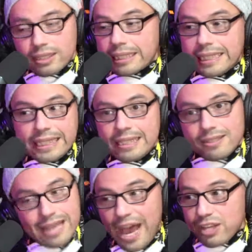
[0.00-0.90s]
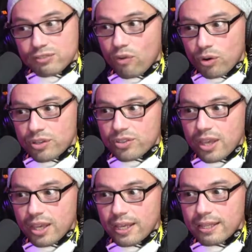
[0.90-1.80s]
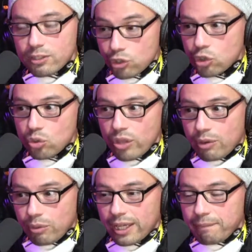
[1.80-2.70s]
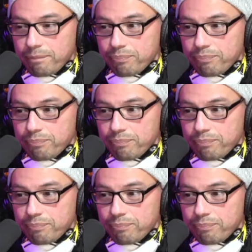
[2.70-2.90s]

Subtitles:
cleaning task force to do that, right?